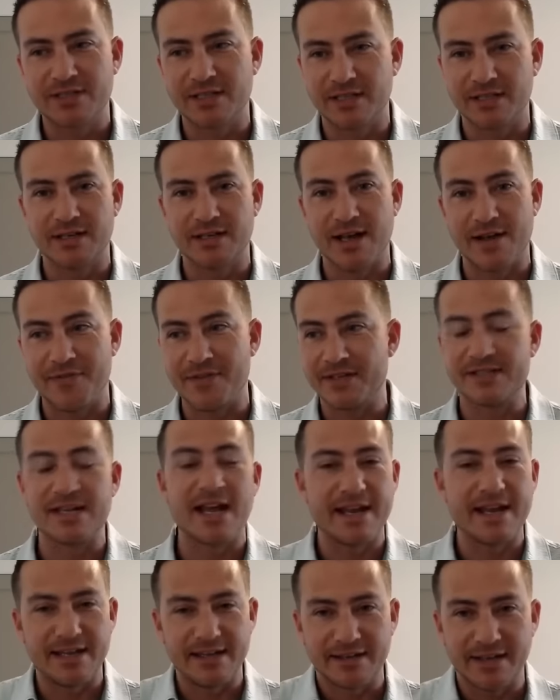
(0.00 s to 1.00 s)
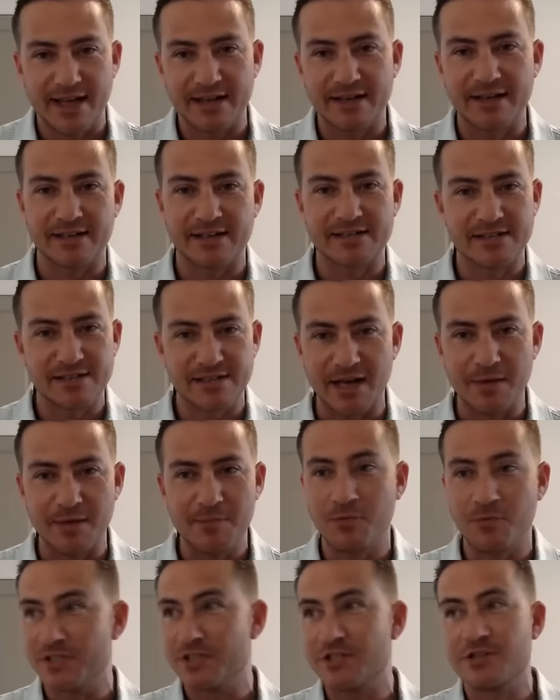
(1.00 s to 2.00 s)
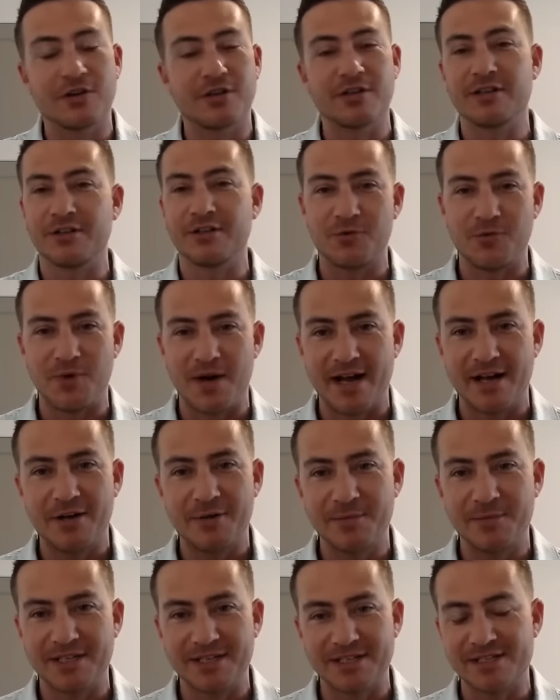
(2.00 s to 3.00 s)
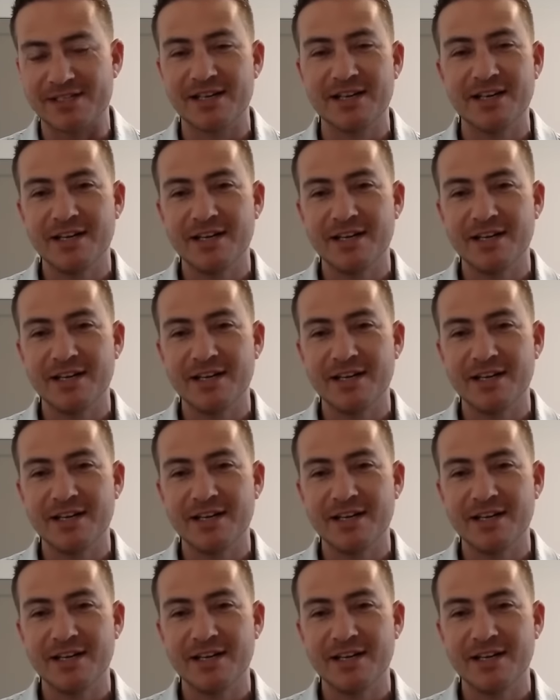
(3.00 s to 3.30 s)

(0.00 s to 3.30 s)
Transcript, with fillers: and then taking that next step, which took a little while because